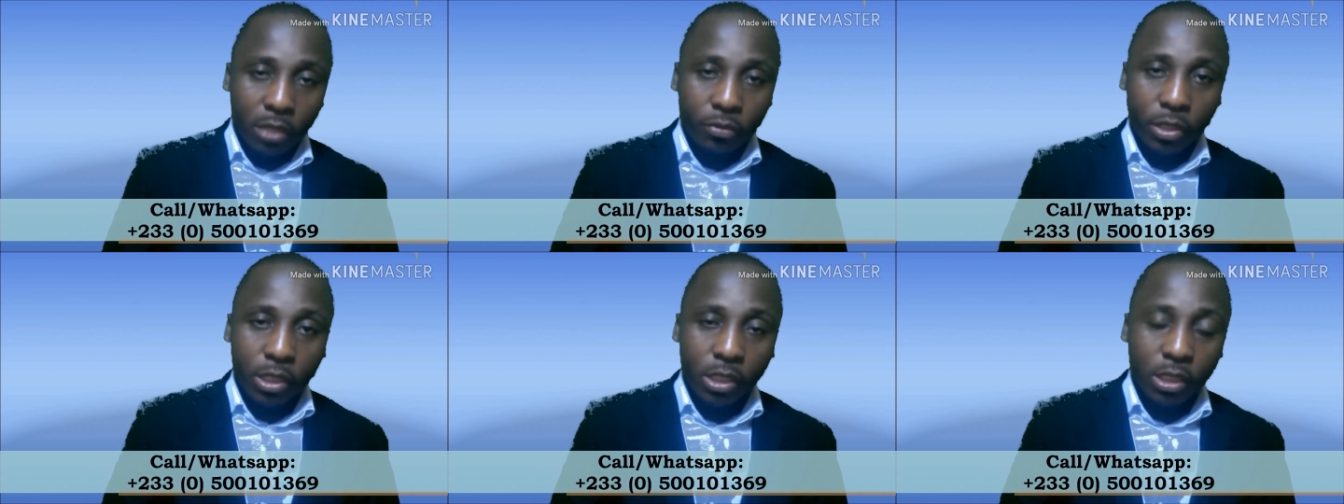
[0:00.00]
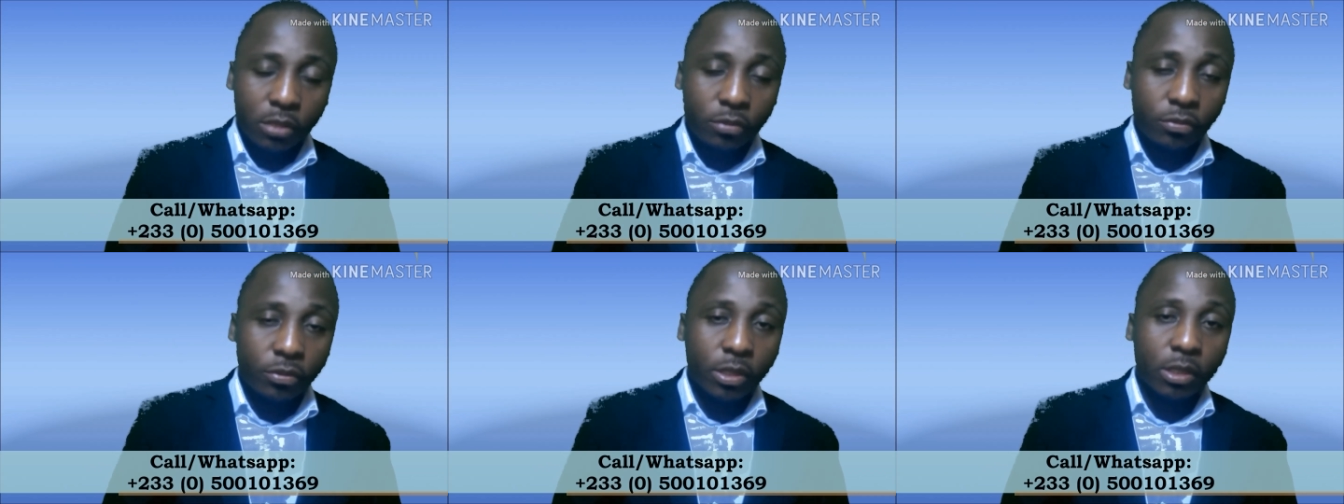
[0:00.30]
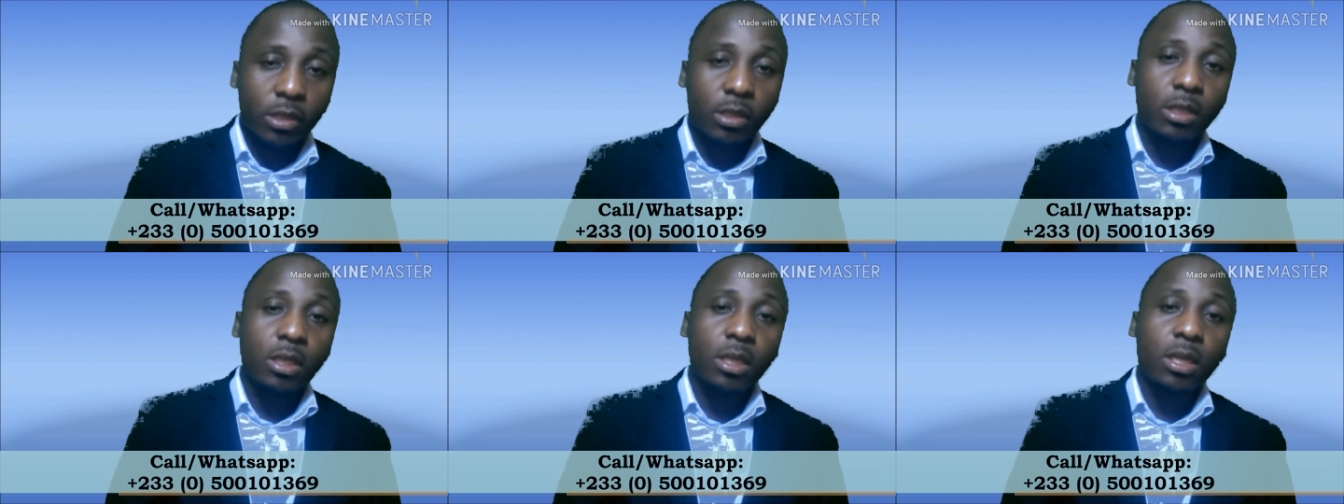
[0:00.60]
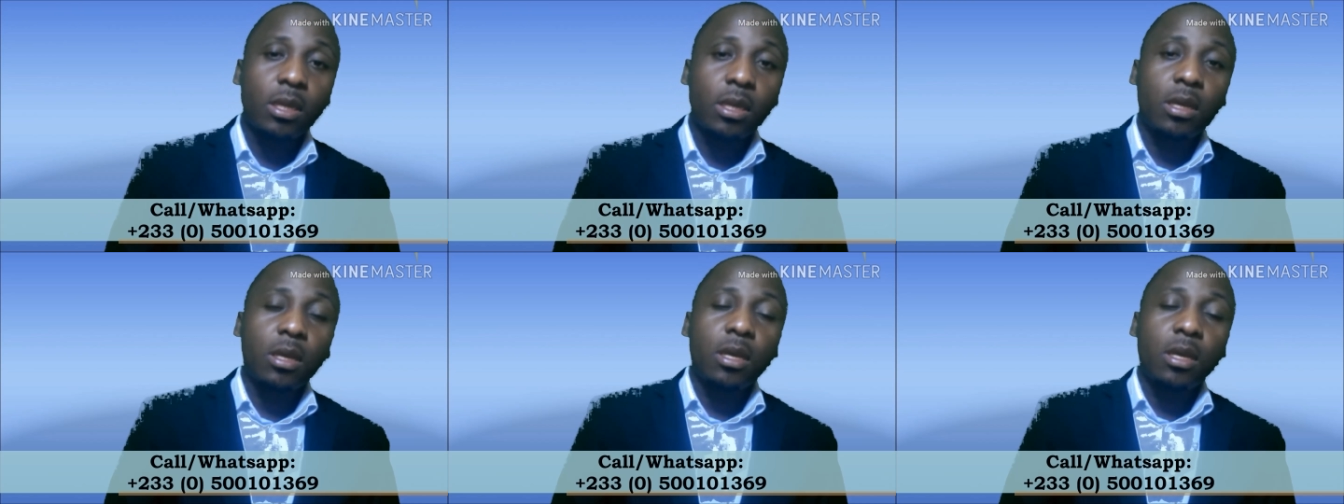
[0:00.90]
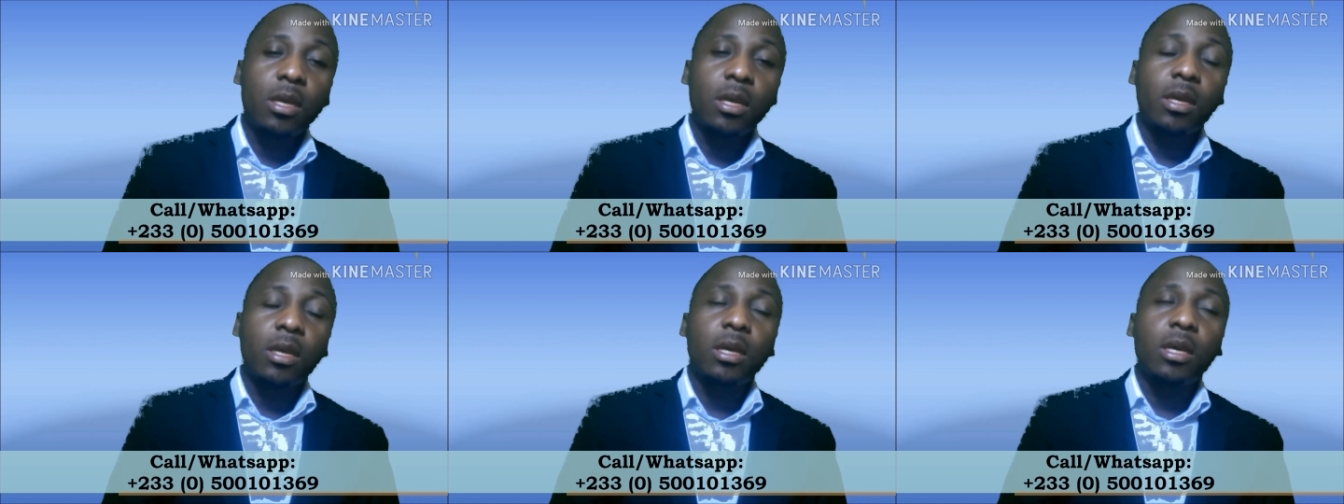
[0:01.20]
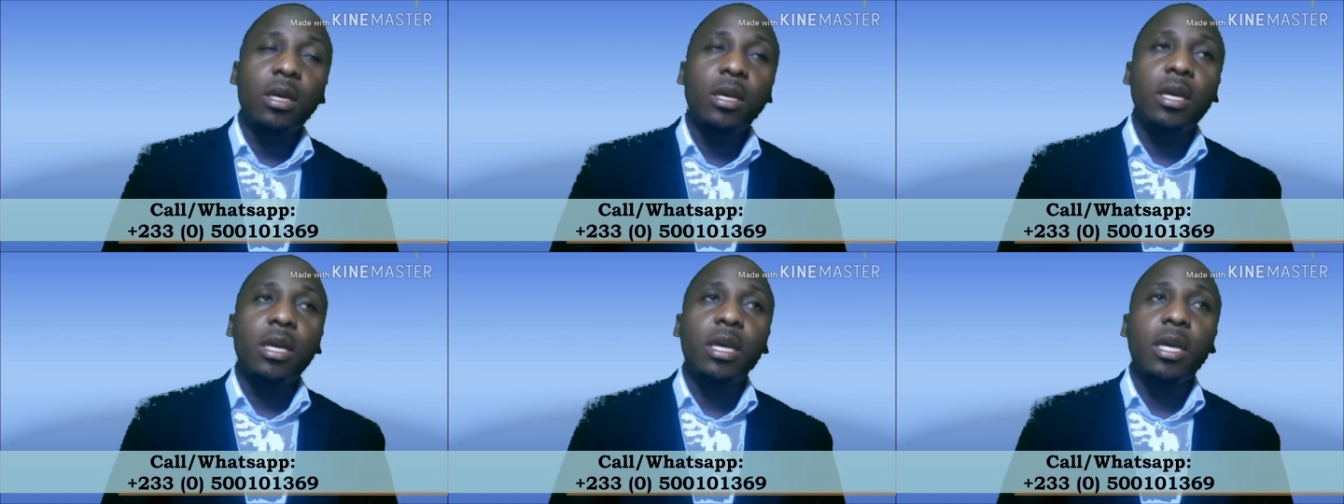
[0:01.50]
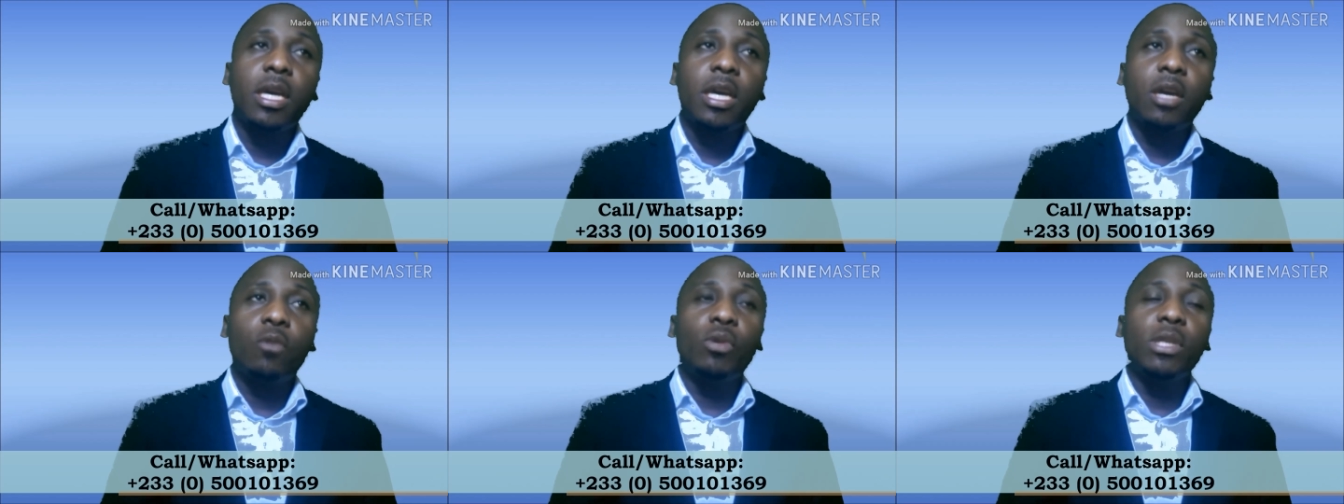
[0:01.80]
the credit history,
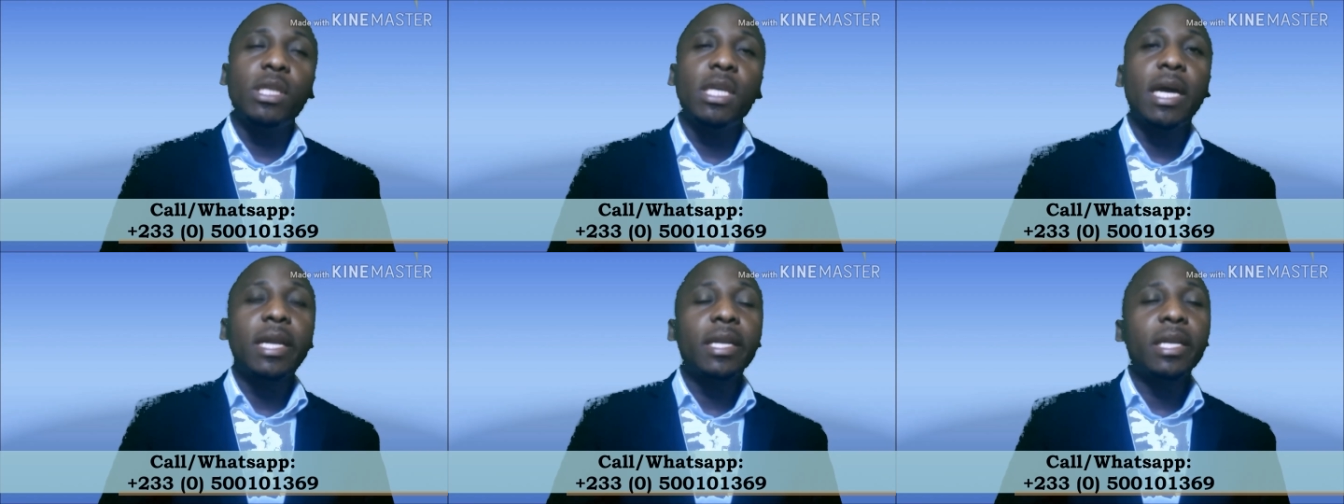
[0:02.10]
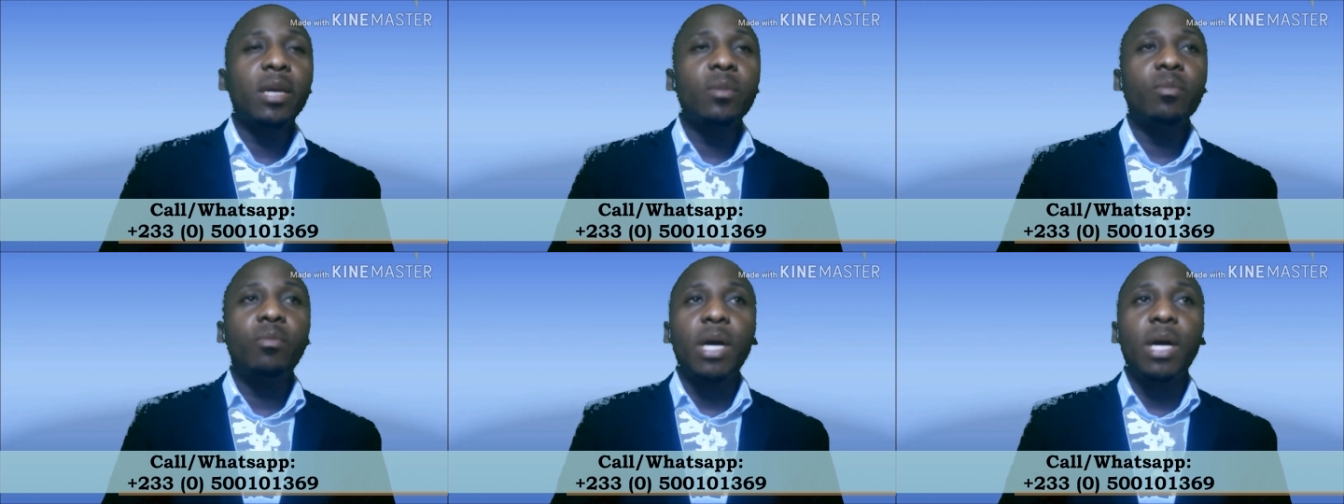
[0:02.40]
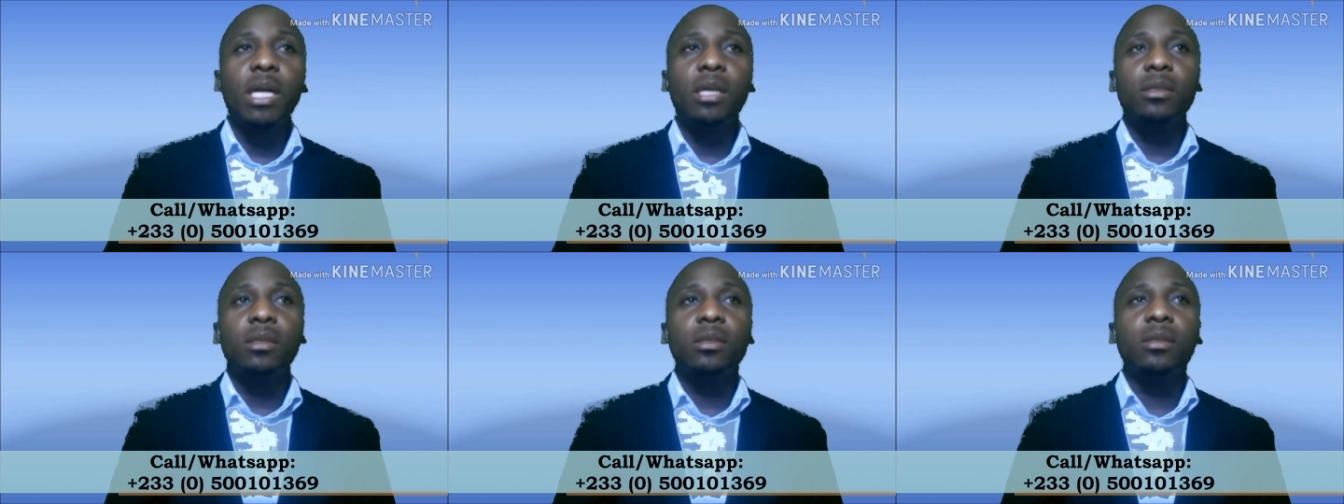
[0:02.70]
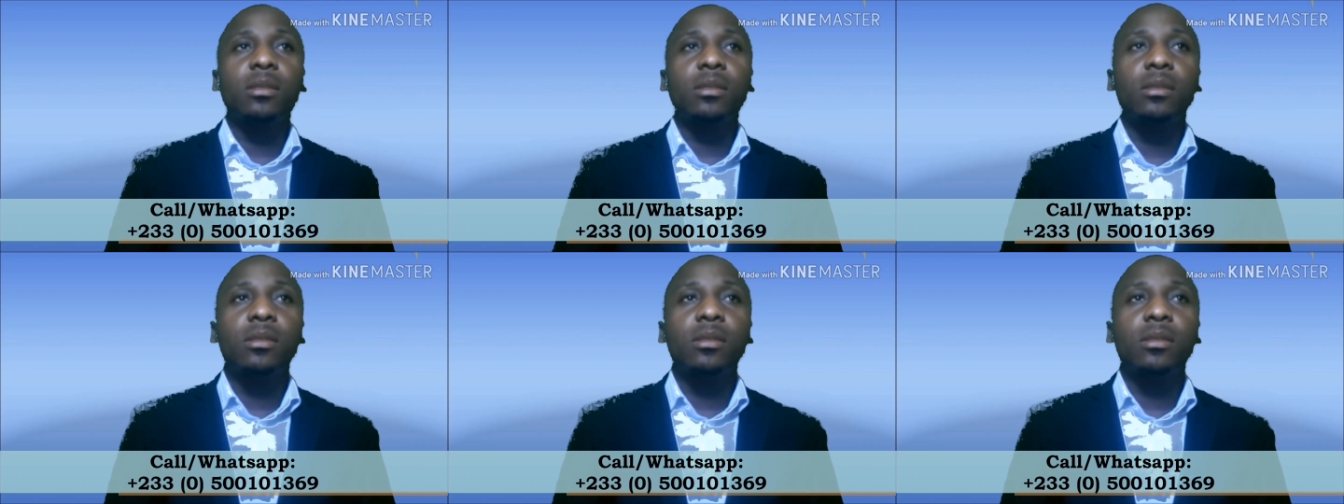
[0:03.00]
with Ghanaian banks,